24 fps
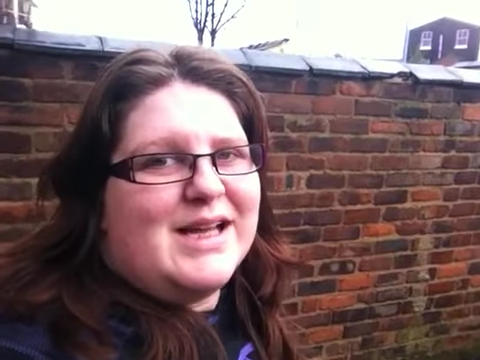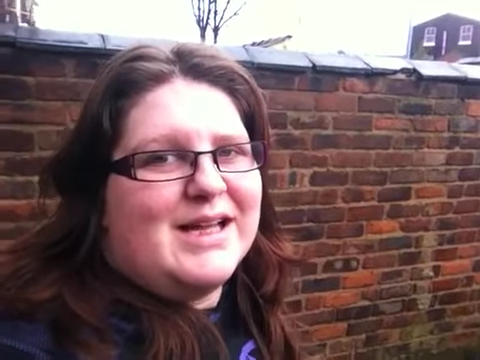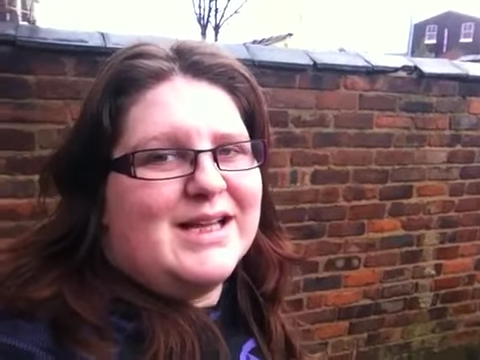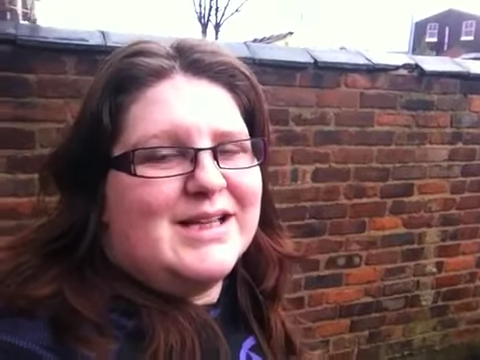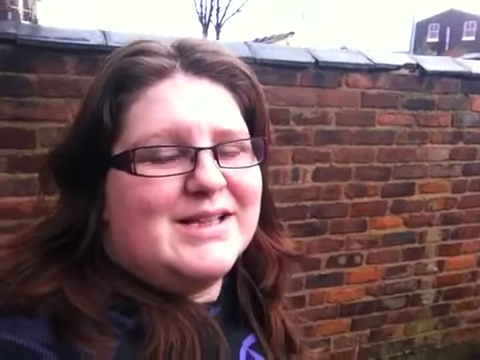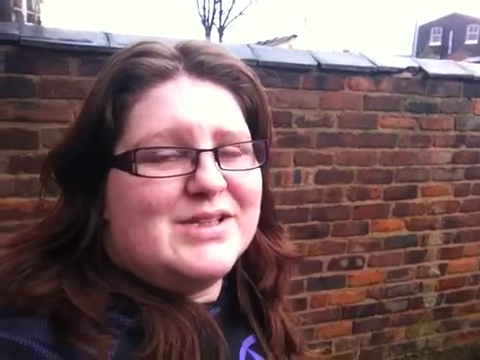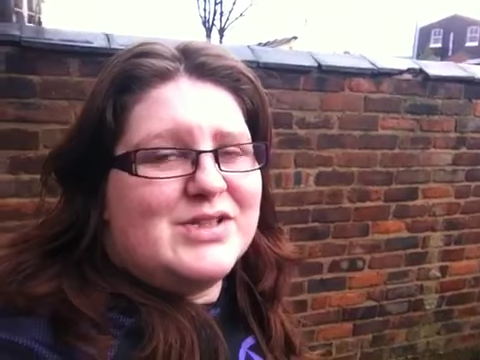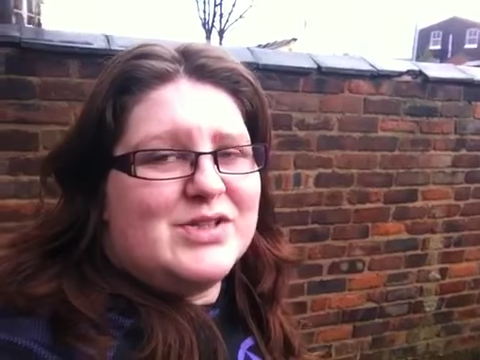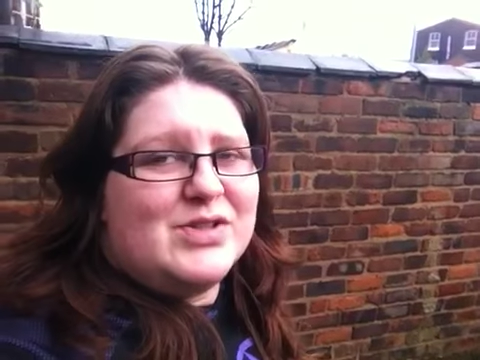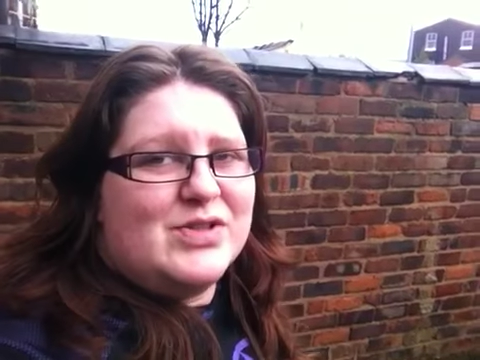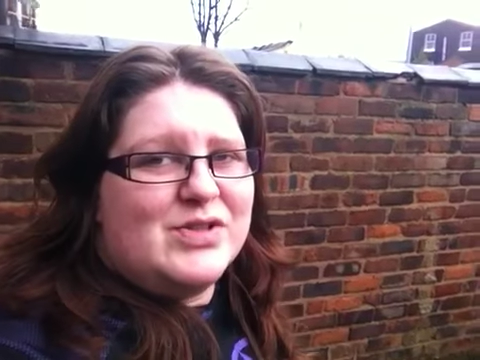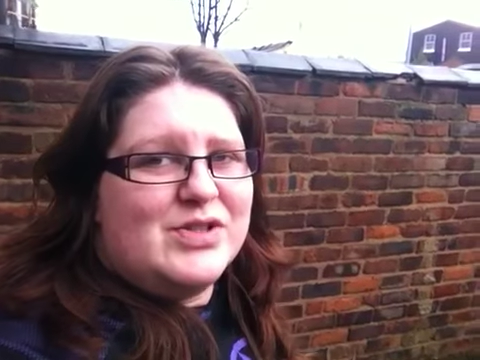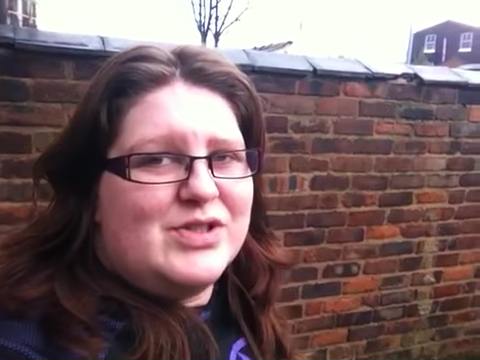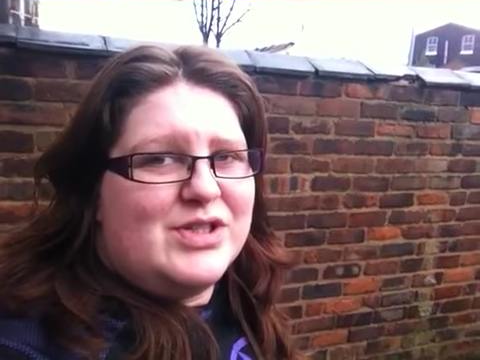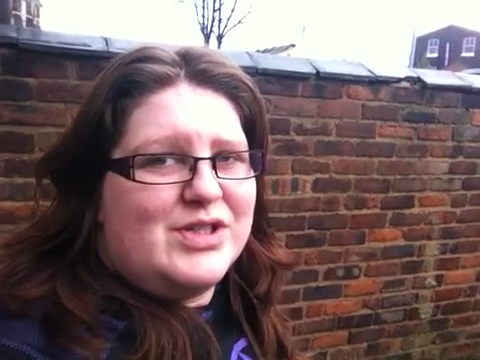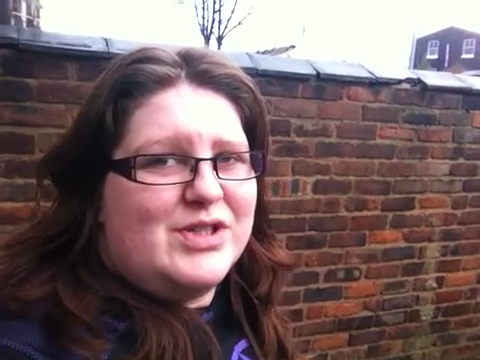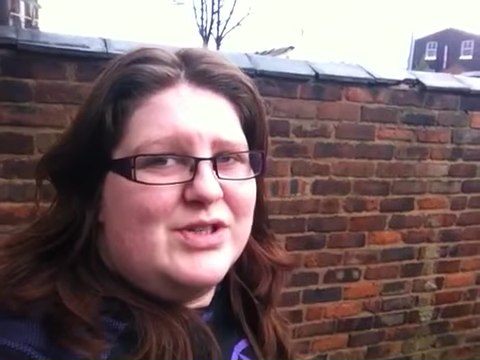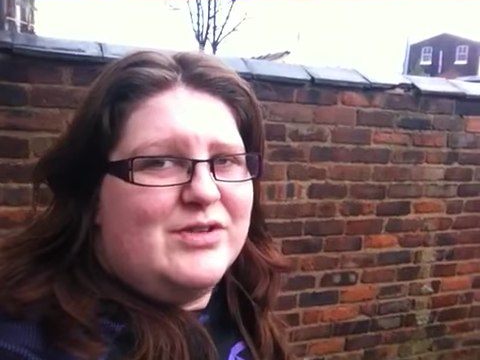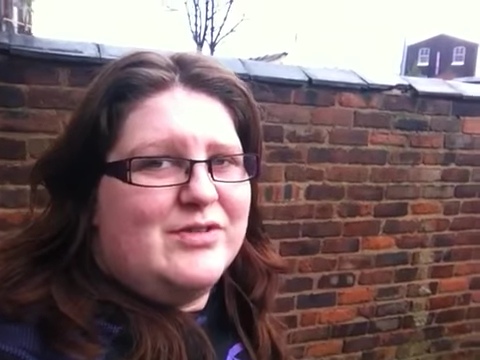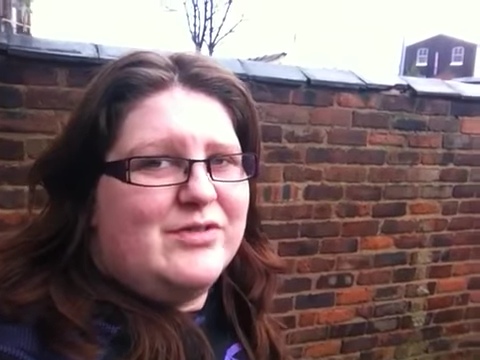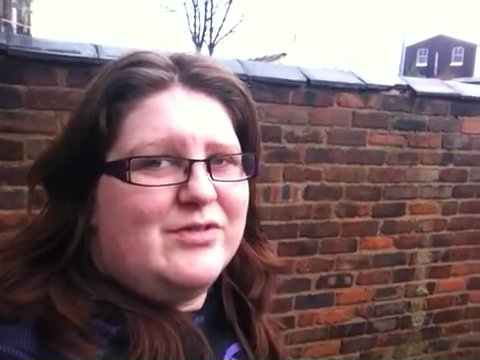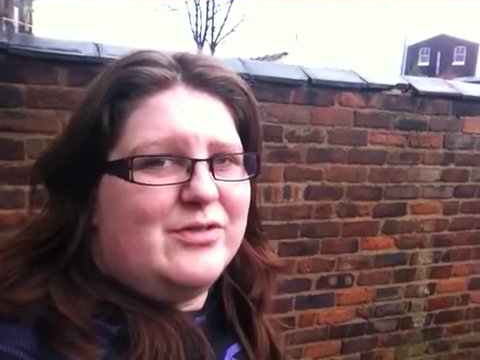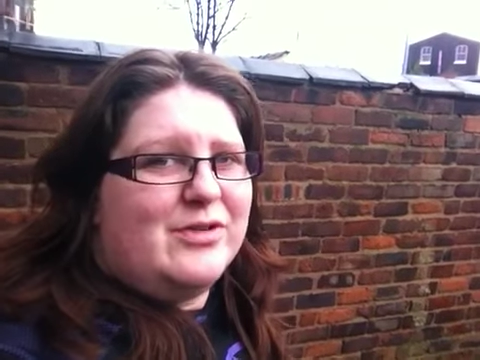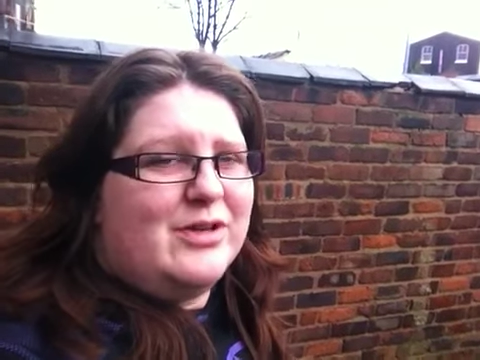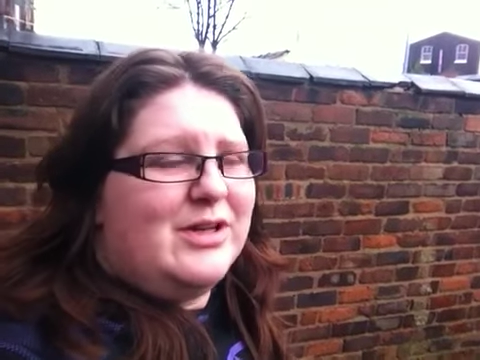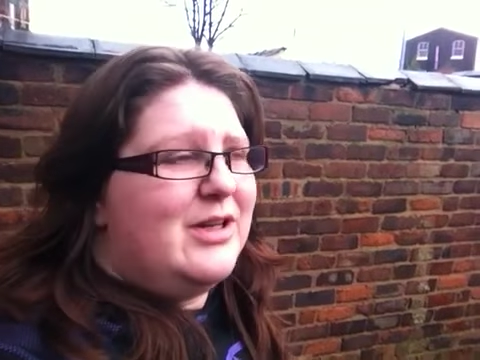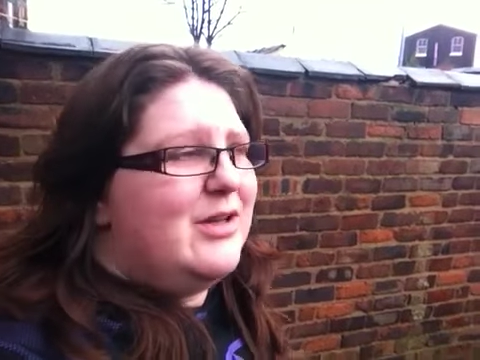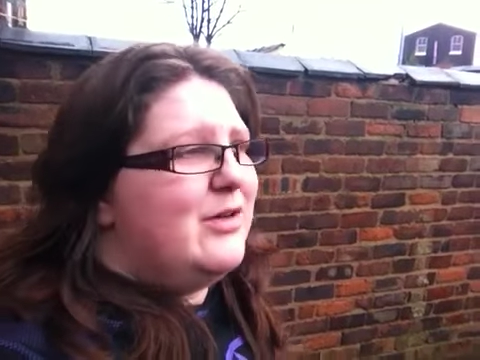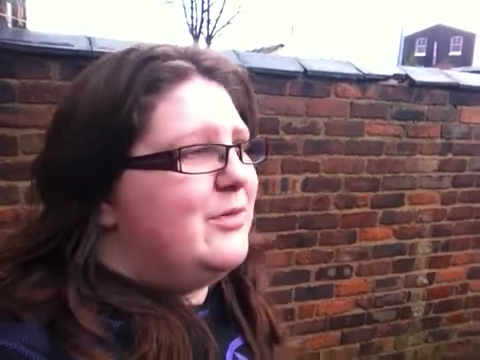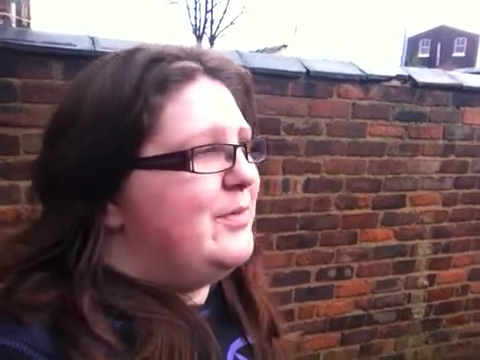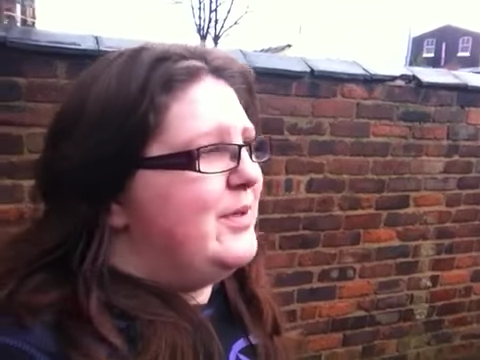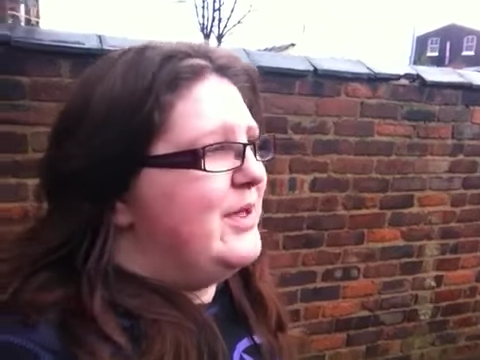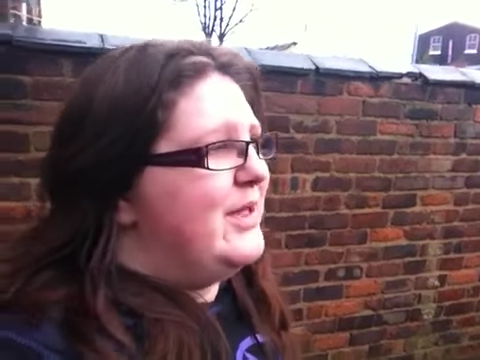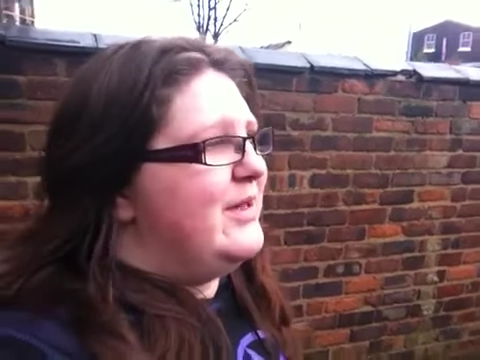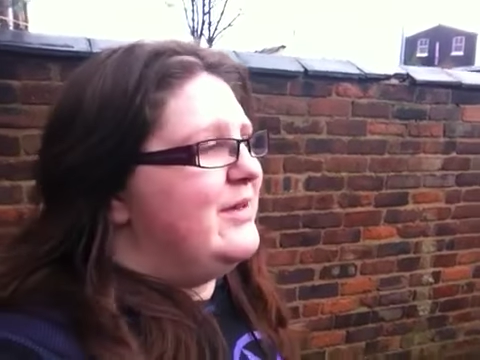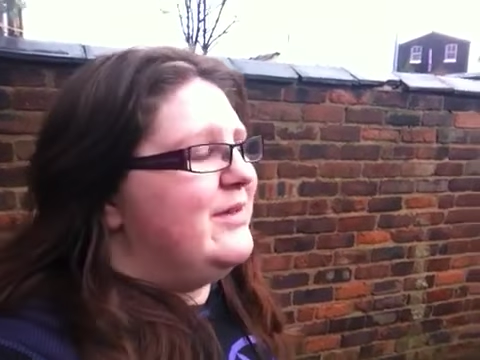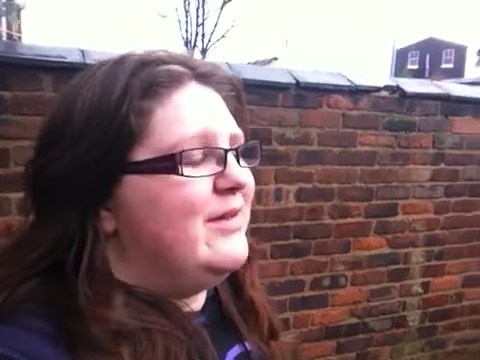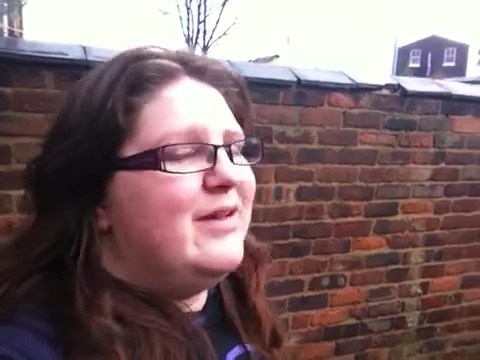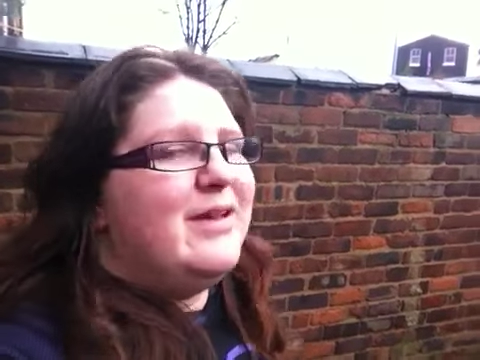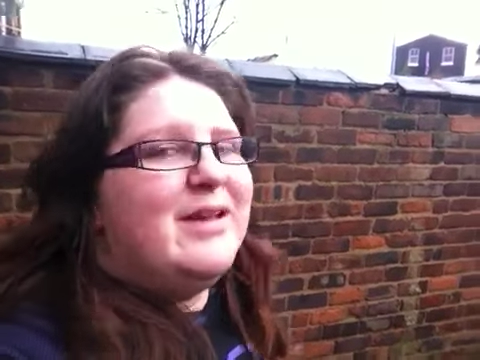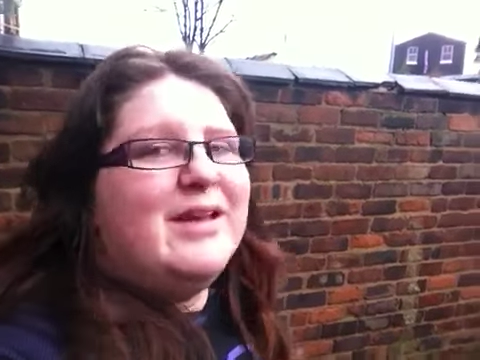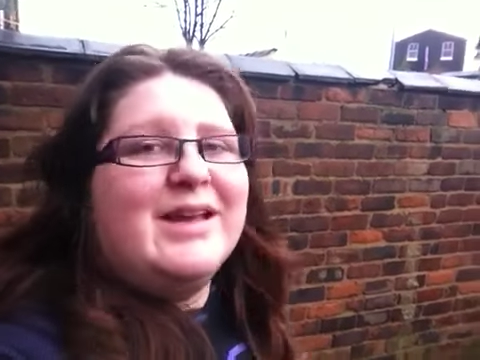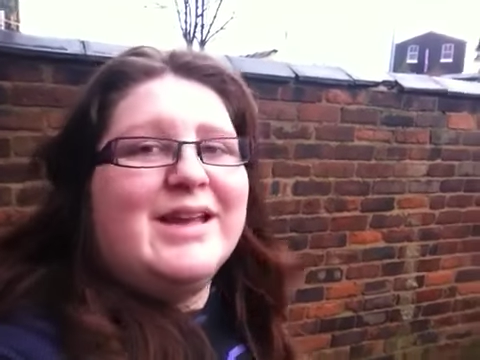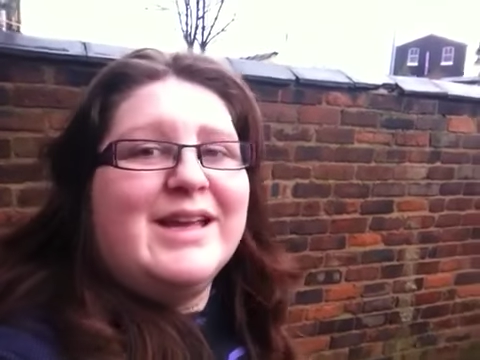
and talk to you for a little bit.